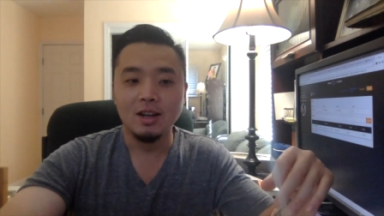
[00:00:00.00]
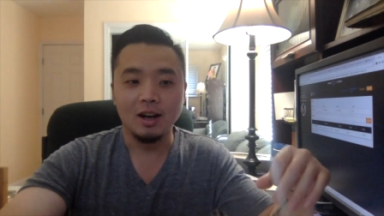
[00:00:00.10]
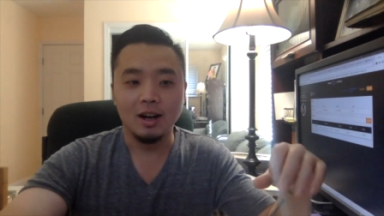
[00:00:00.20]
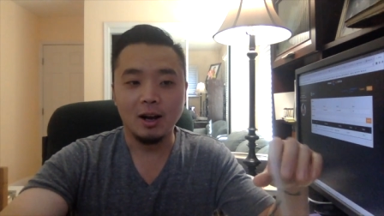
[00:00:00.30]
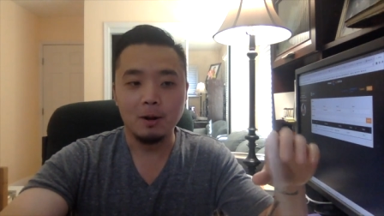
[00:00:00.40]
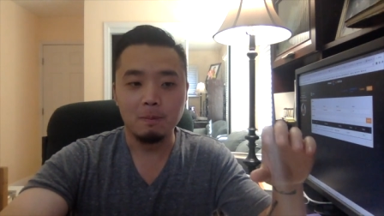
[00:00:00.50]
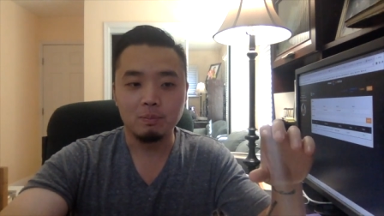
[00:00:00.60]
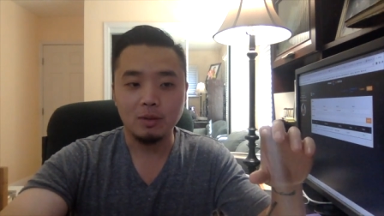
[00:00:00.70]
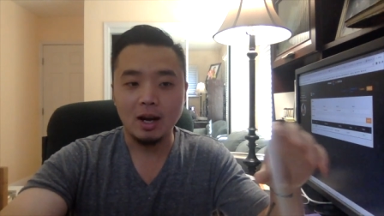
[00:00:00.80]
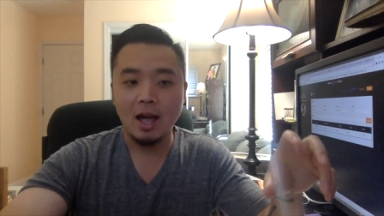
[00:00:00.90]
kind
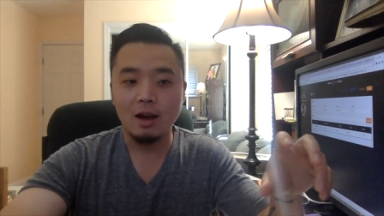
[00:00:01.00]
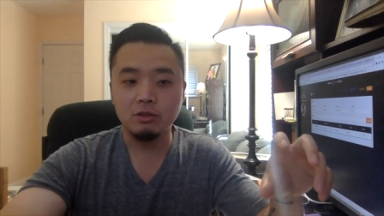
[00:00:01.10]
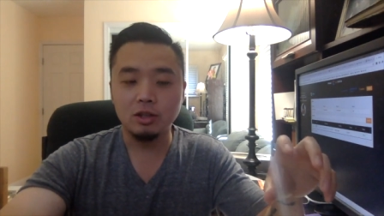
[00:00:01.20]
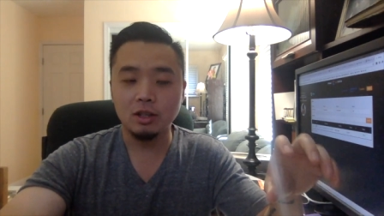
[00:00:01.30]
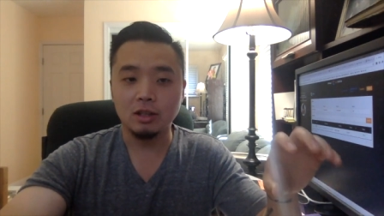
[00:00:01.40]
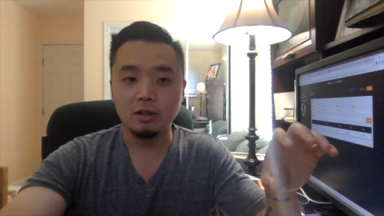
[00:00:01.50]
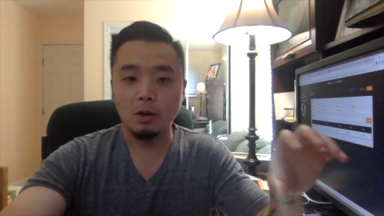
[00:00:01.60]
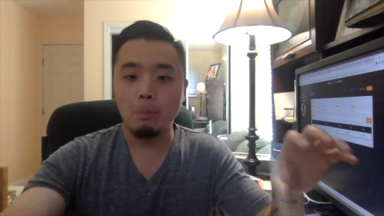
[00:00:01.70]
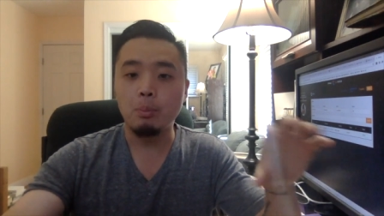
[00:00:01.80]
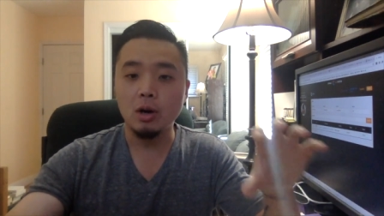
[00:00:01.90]
of have to
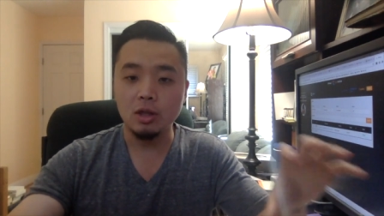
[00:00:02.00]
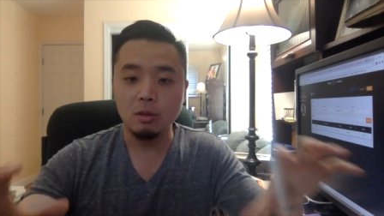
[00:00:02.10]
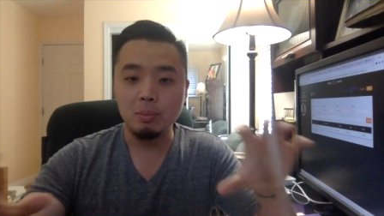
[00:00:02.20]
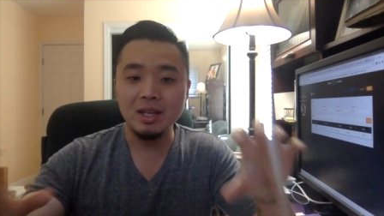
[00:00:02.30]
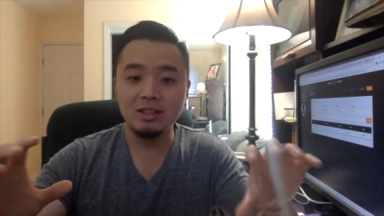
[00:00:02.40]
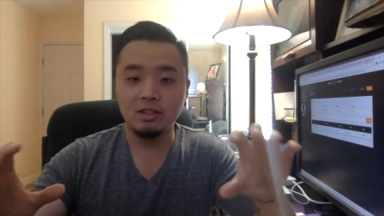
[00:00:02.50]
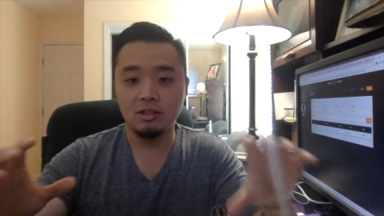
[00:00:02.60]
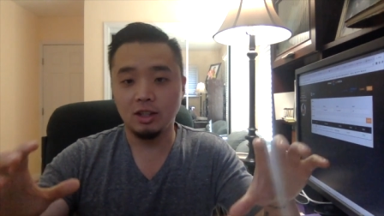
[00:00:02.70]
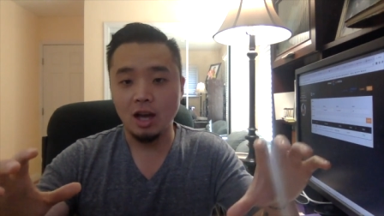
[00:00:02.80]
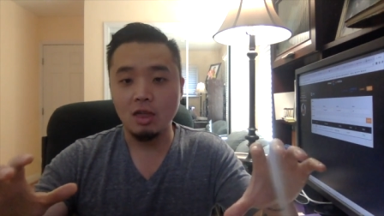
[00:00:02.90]
put the pieces
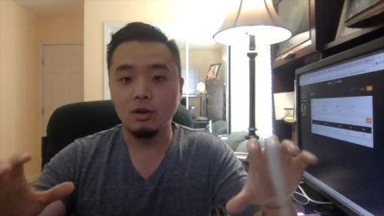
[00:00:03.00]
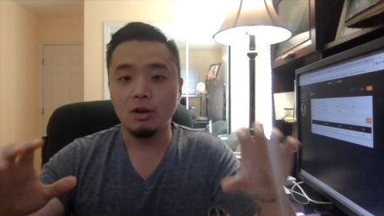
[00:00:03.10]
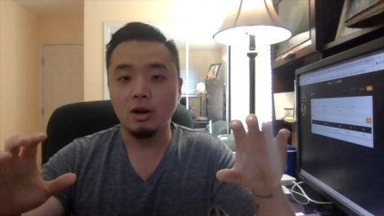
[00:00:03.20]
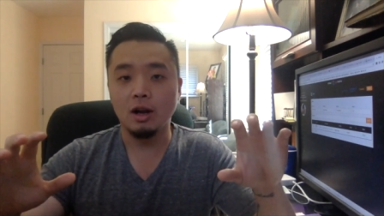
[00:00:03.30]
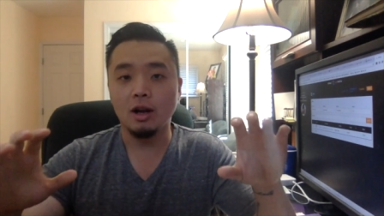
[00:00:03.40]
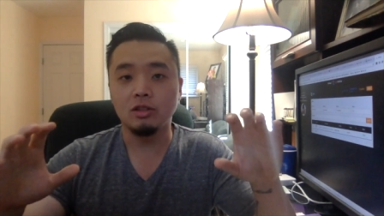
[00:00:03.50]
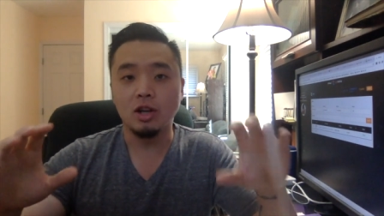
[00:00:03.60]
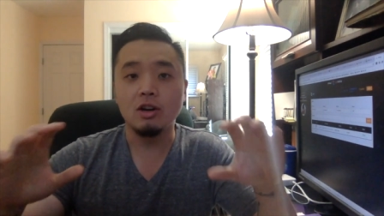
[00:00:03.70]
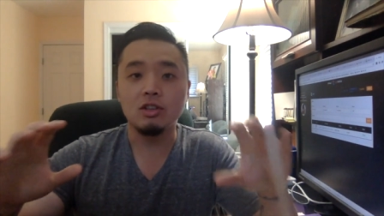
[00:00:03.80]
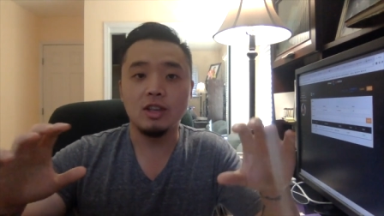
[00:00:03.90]
together to
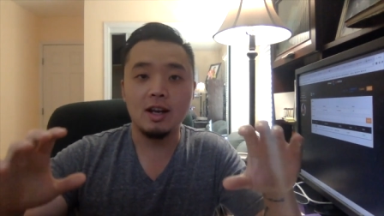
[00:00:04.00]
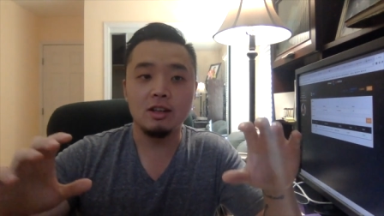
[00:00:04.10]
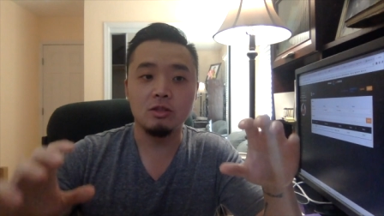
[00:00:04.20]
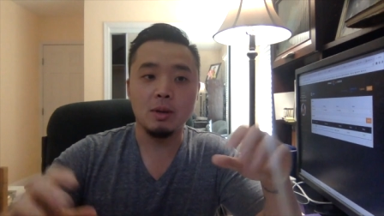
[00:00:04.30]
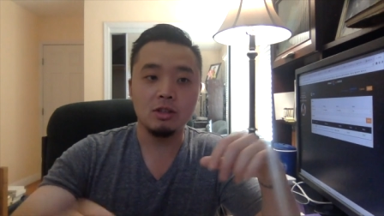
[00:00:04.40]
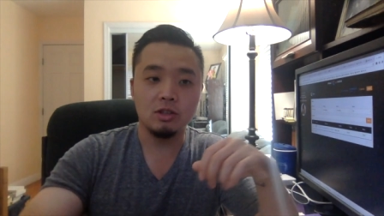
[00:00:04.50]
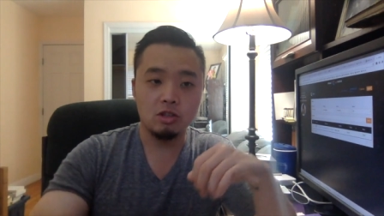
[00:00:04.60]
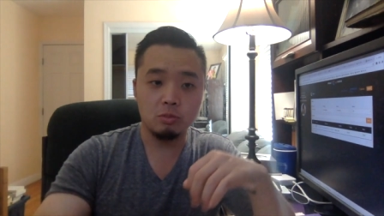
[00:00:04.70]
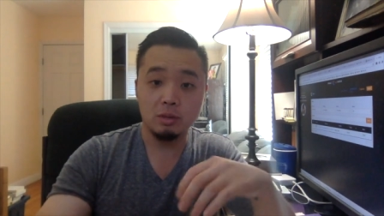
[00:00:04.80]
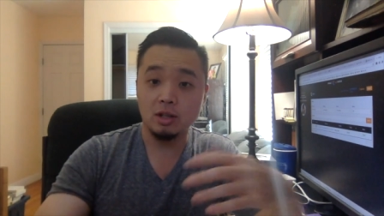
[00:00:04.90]
understand his
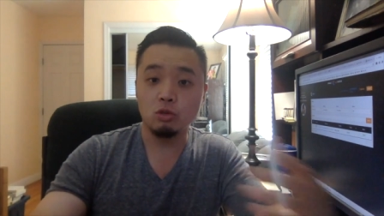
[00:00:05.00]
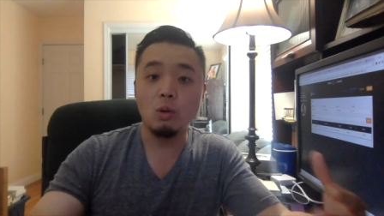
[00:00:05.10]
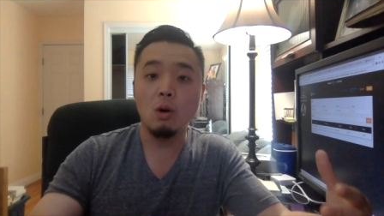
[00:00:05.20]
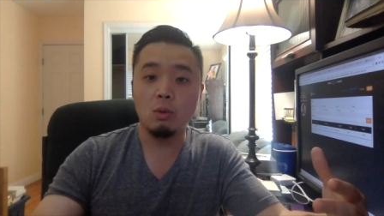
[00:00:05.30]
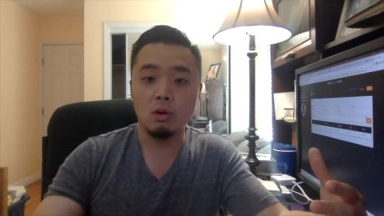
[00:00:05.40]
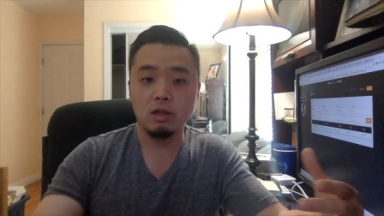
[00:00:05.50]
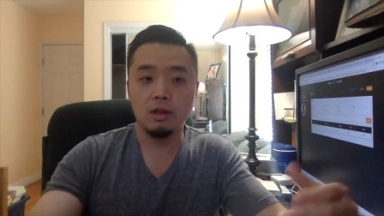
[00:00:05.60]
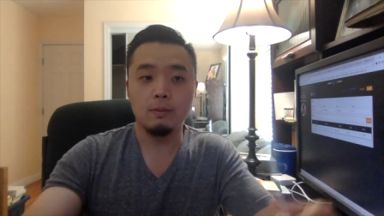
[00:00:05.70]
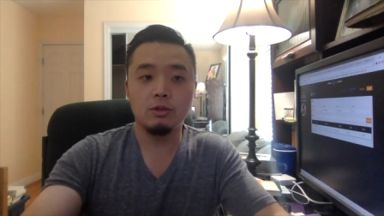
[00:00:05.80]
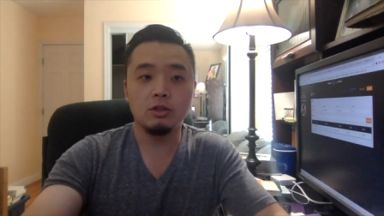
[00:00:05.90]
message, but it's well worth
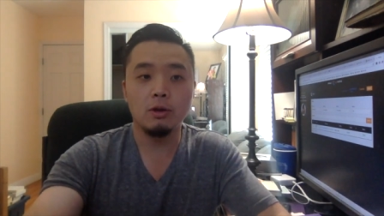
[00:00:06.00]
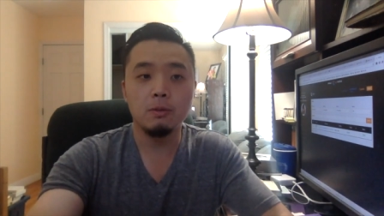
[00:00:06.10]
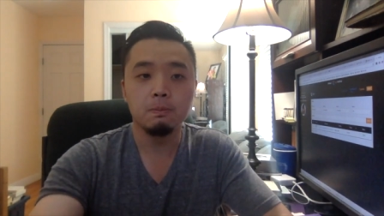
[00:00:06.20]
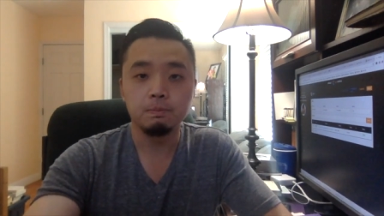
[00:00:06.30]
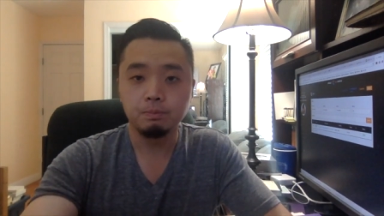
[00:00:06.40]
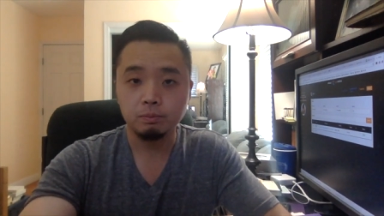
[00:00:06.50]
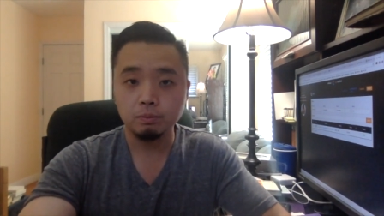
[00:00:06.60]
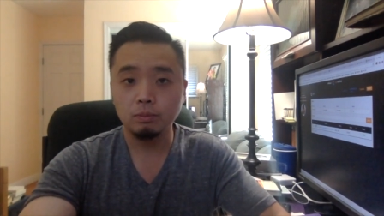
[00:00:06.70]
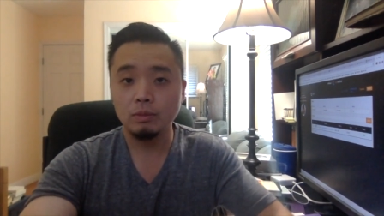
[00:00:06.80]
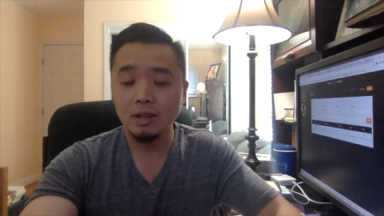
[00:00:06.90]
it. So
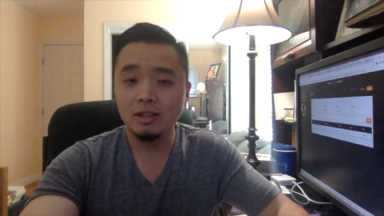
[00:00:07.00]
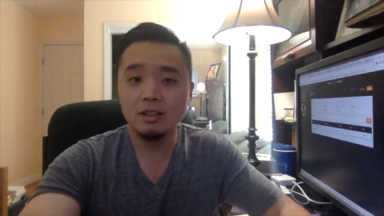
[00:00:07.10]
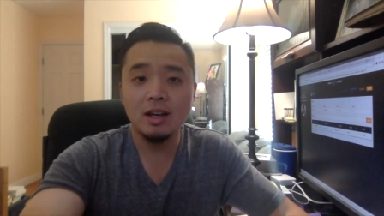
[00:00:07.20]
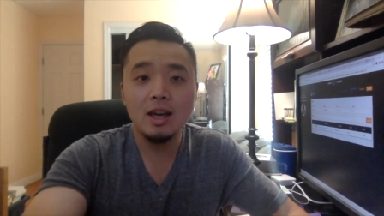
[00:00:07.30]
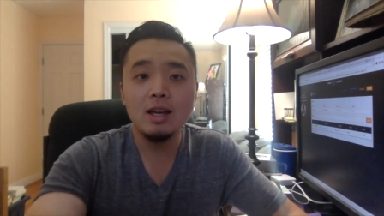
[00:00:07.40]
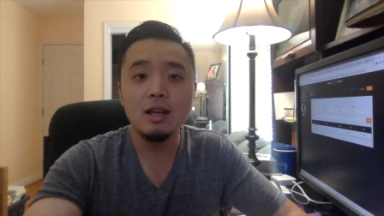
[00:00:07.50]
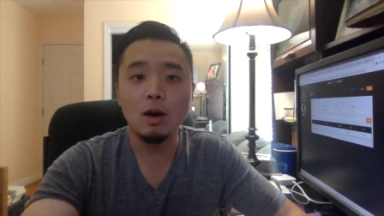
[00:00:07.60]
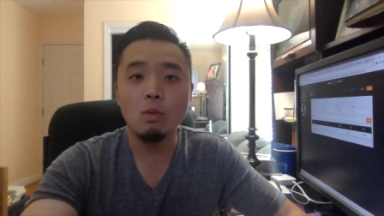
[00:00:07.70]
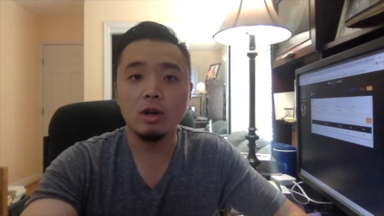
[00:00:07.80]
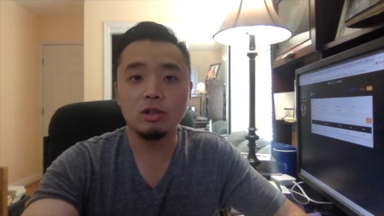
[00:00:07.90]
today I
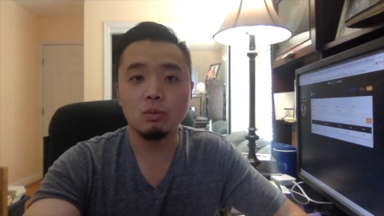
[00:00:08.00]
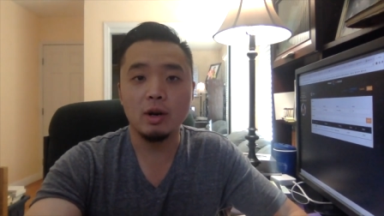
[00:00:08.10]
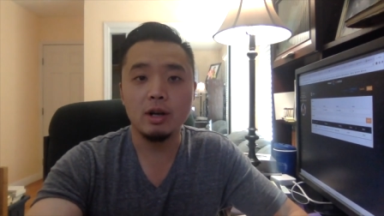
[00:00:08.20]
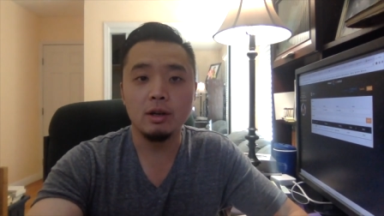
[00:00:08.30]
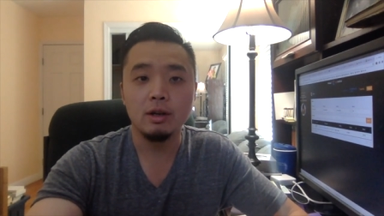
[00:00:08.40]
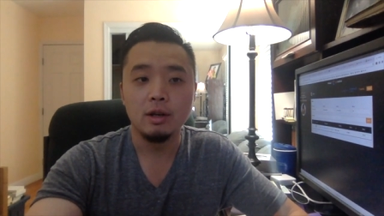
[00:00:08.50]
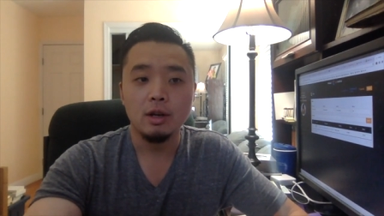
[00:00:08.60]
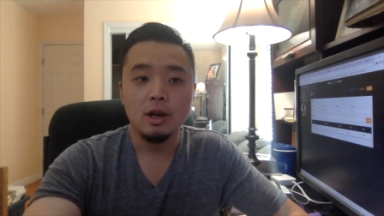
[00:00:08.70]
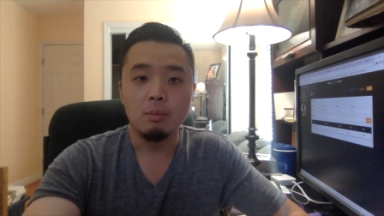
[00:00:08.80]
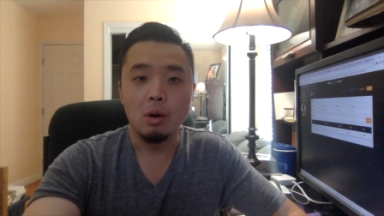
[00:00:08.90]
wanted to write a
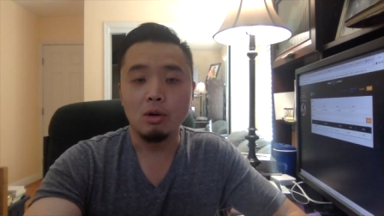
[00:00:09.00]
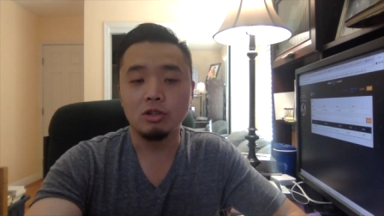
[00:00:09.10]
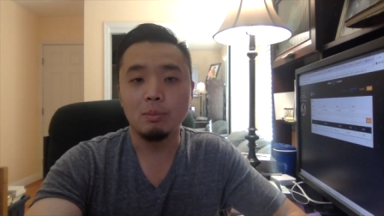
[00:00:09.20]
post